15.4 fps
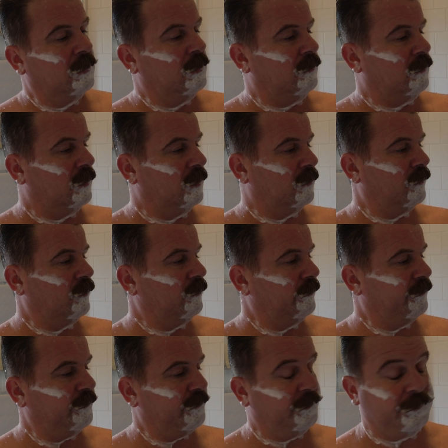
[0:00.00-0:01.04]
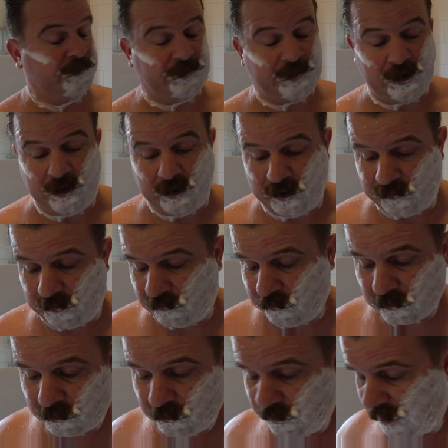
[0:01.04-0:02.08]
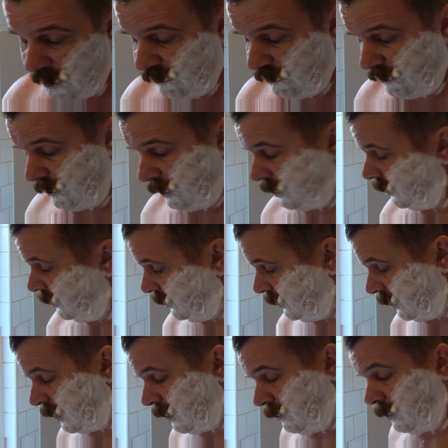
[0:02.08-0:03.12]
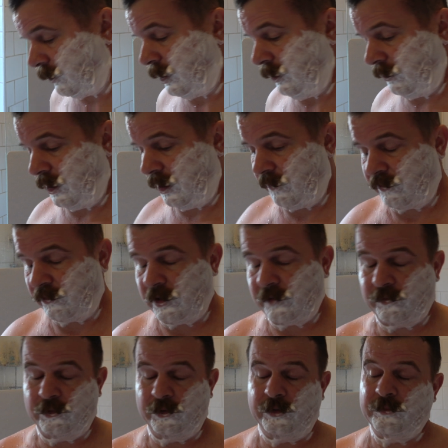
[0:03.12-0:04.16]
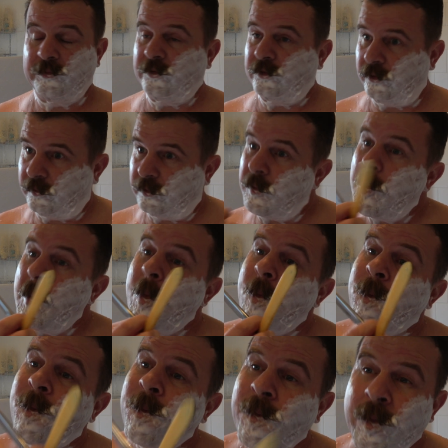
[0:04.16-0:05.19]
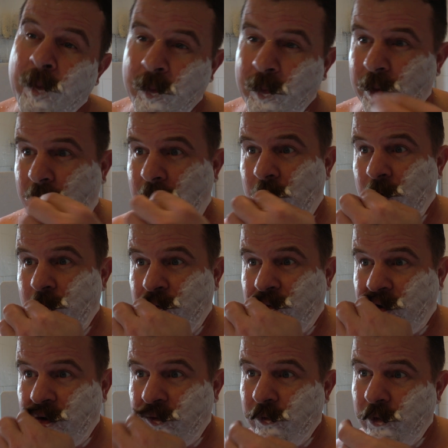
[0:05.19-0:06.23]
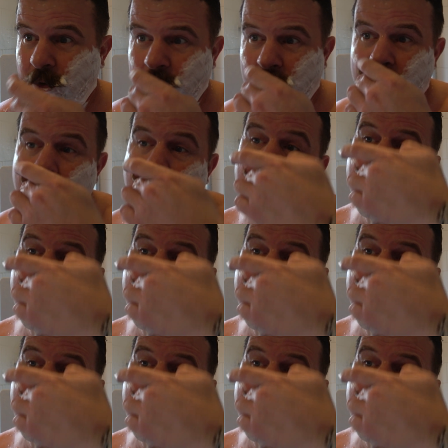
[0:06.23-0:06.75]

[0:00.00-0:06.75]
well, frankly, if they've got good edges, they can nearly keep going forever on sort of that routine, really.